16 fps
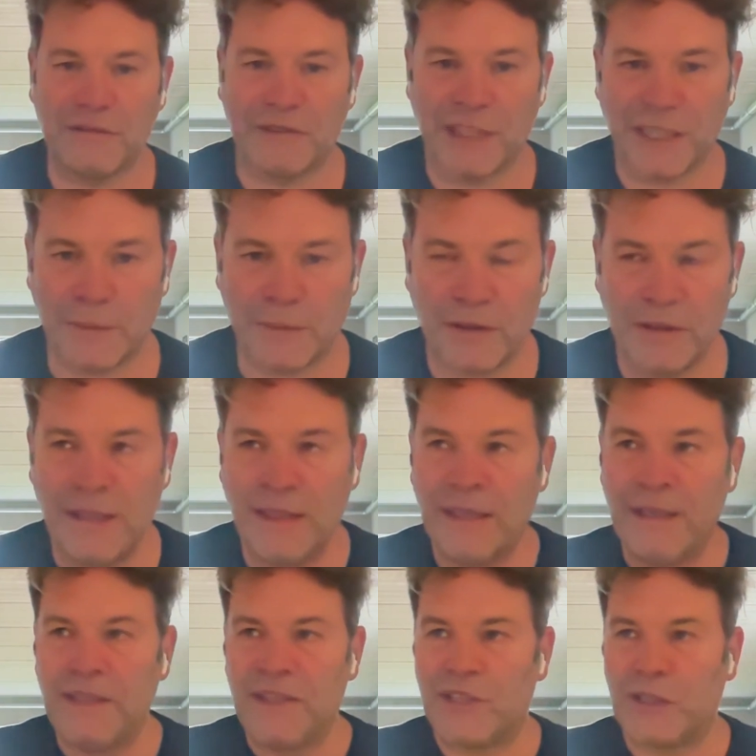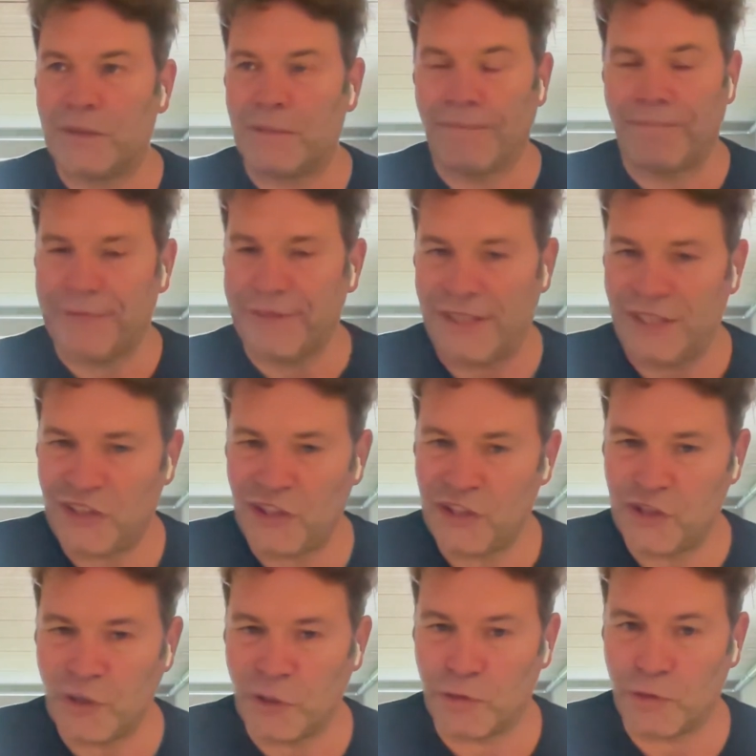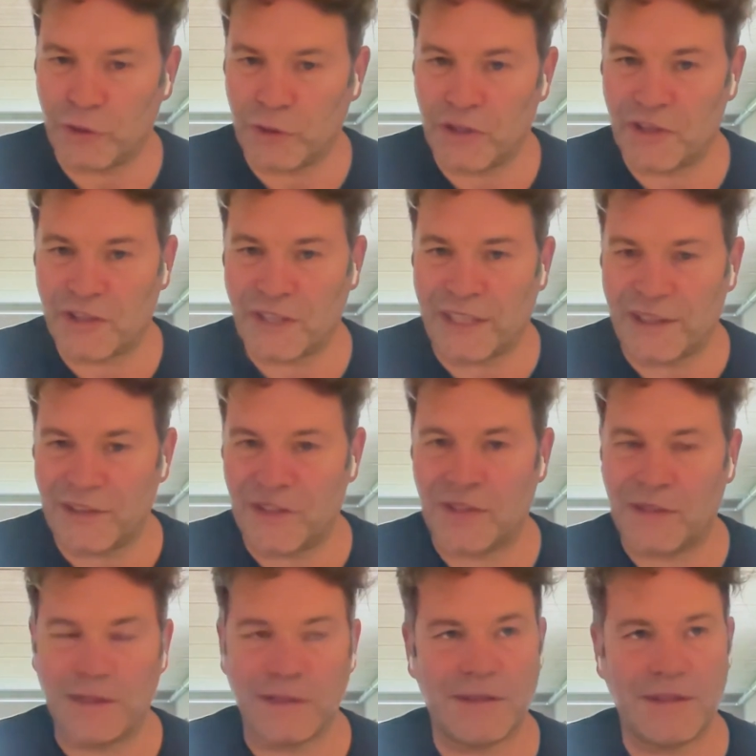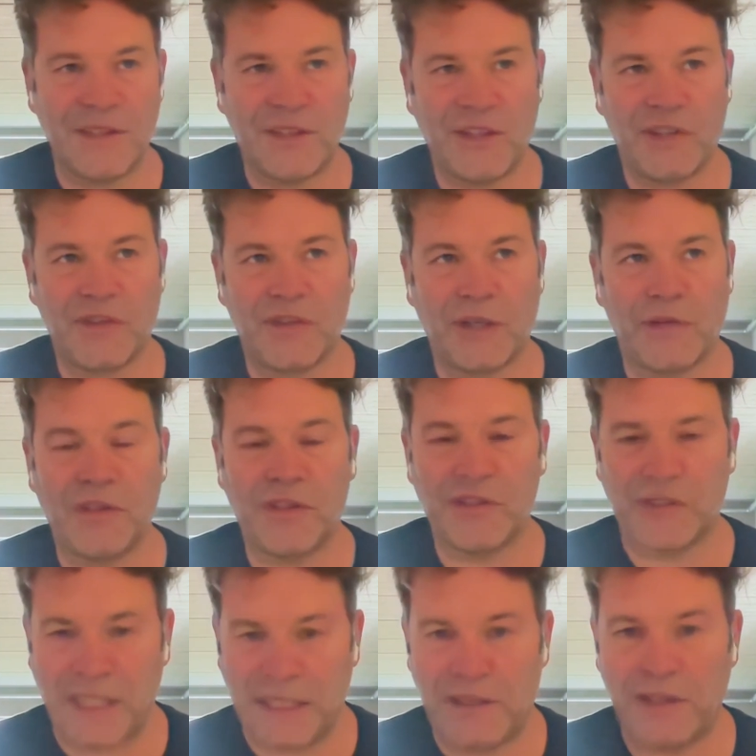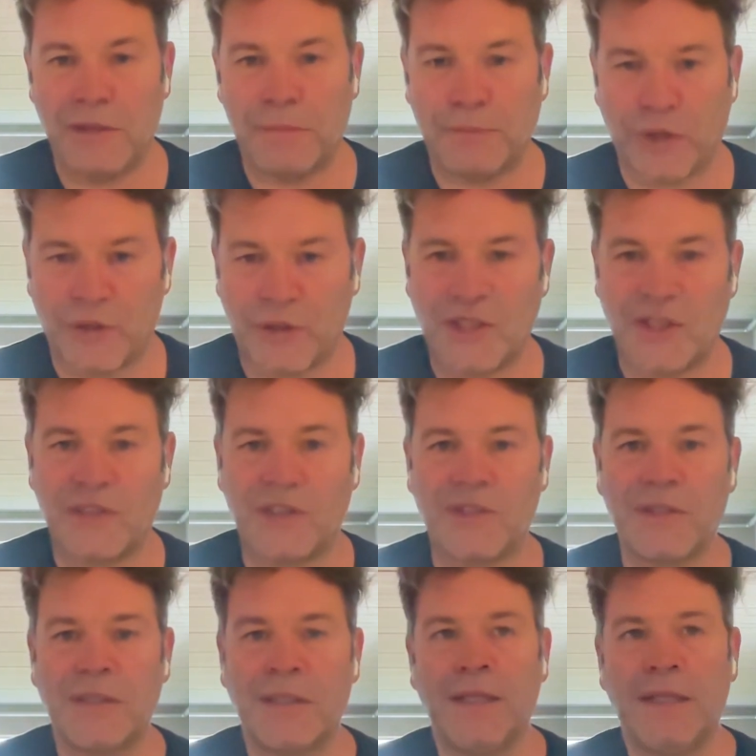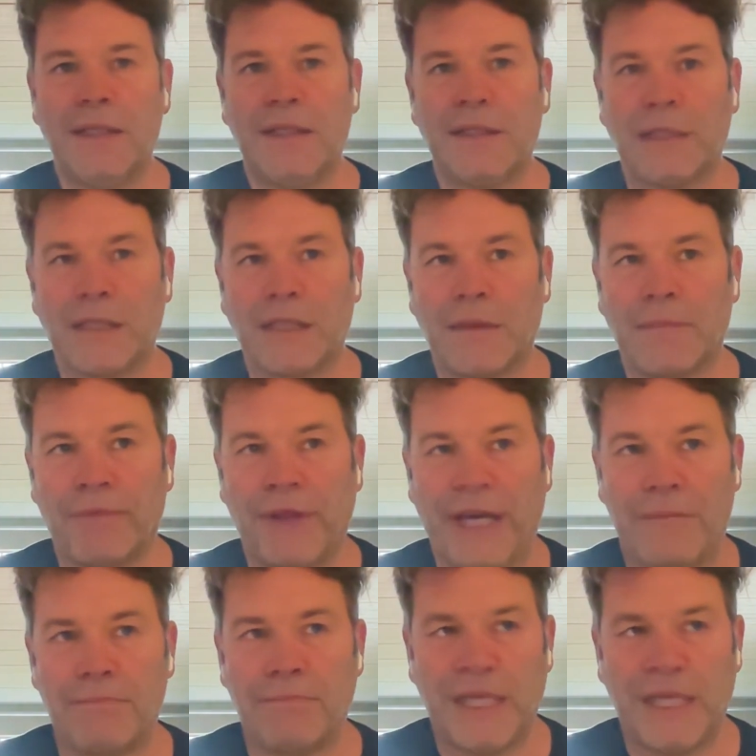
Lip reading: available. So this is not rocket science. This is understanding the process and